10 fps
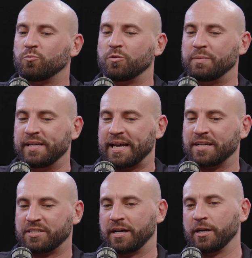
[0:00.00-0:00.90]
would be
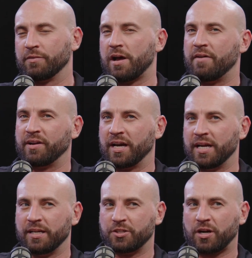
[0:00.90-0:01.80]
against the idea of having
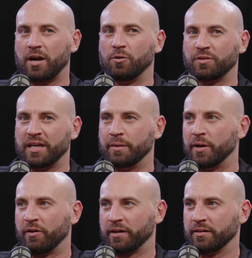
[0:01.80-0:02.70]
a child in
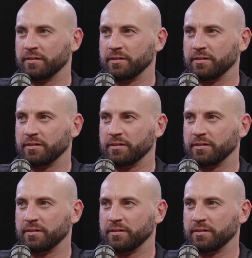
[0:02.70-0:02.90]
America.